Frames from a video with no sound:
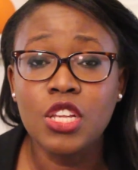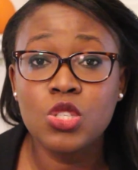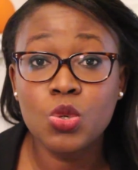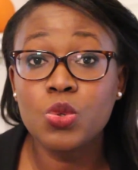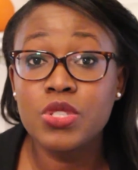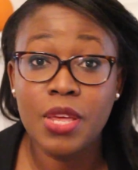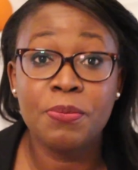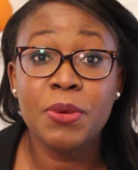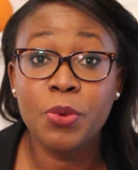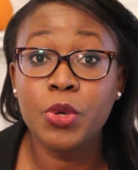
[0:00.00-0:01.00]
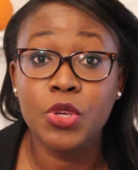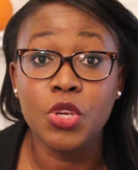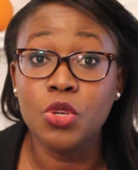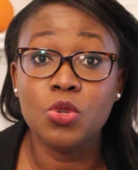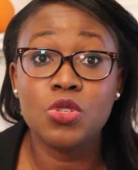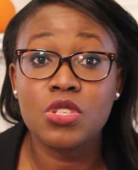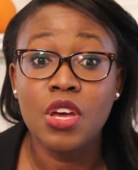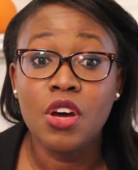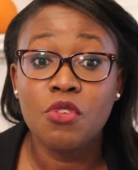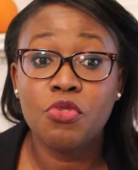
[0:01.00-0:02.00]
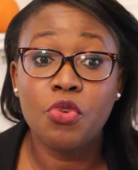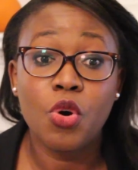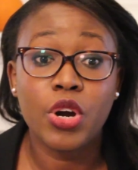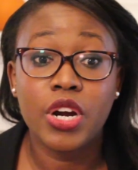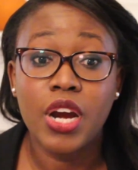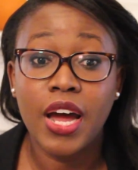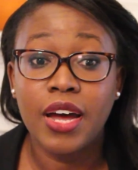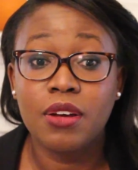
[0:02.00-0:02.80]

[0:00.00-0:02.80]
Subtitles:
tools that people use for